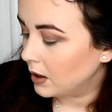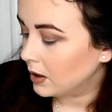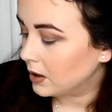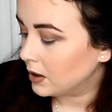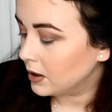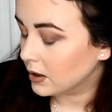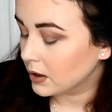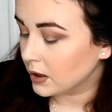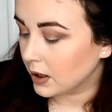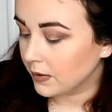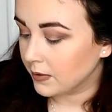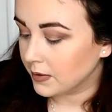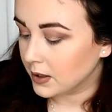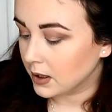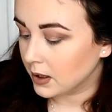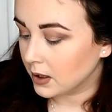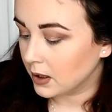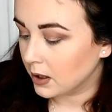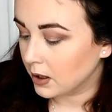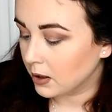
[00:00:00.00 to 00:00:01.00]
Just gives
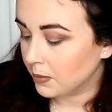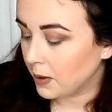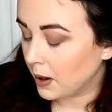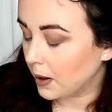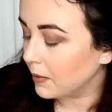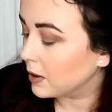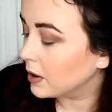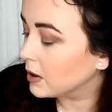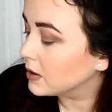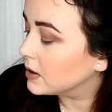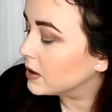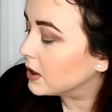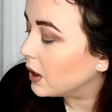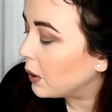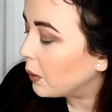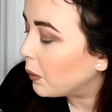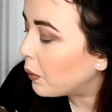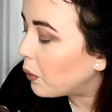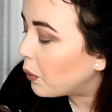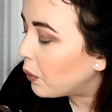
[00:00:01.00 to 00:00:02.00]
it a little pop. You can
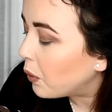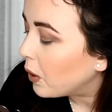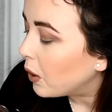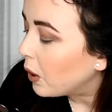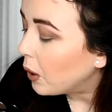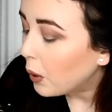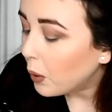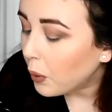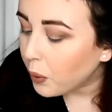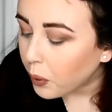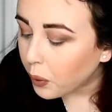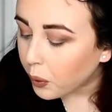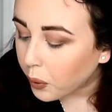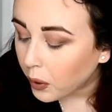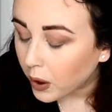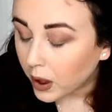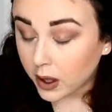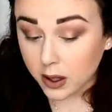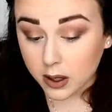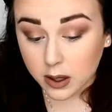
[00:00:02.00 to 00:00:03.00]
see
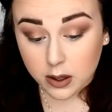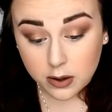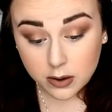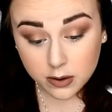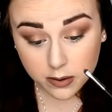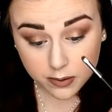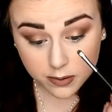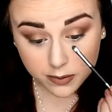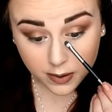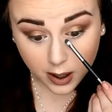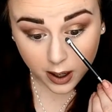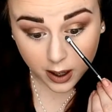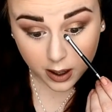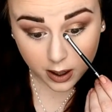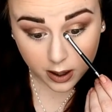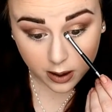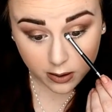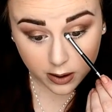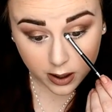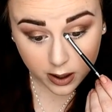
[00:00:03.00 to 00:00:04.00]
they're
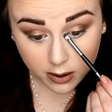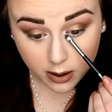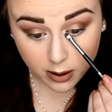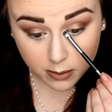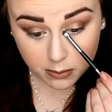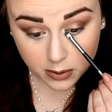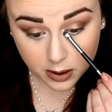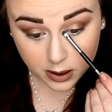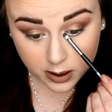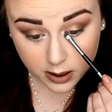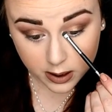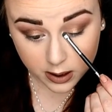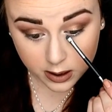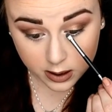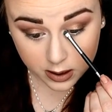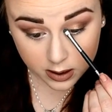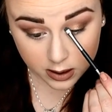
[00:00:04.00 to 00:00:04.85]
very crumbly.